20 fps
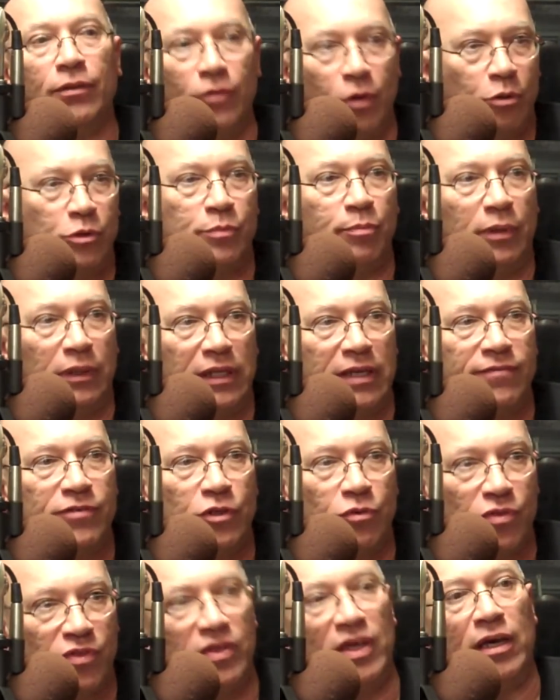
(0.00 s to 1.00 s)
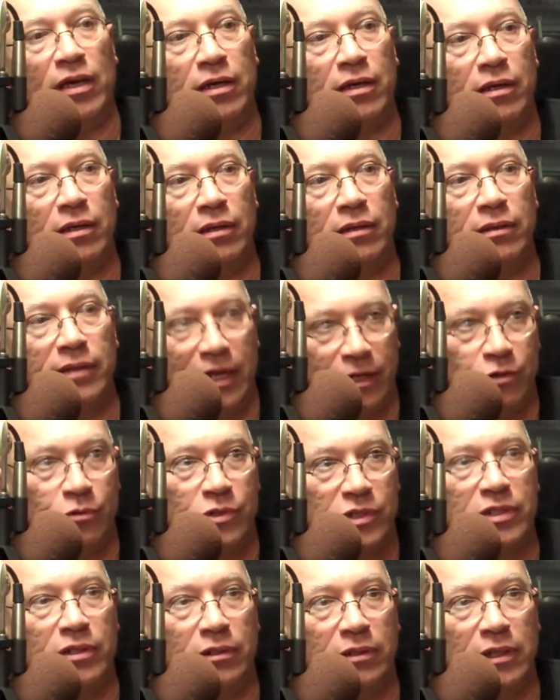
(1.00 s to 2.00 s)
those beliefs you think that
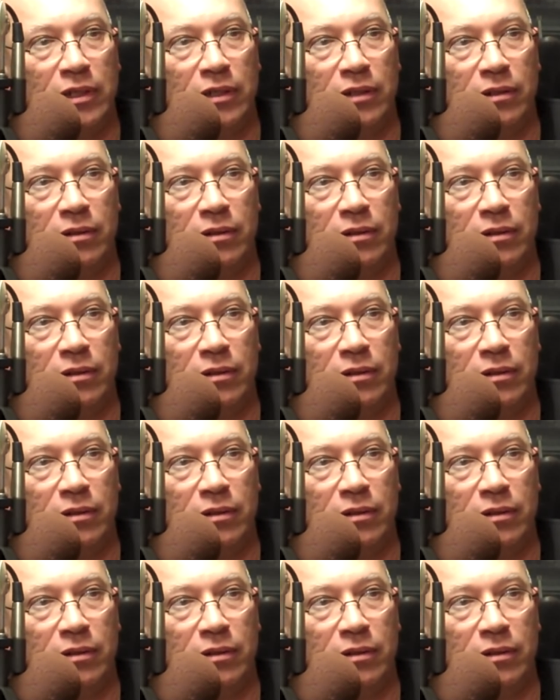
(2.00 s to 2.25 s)
you still need.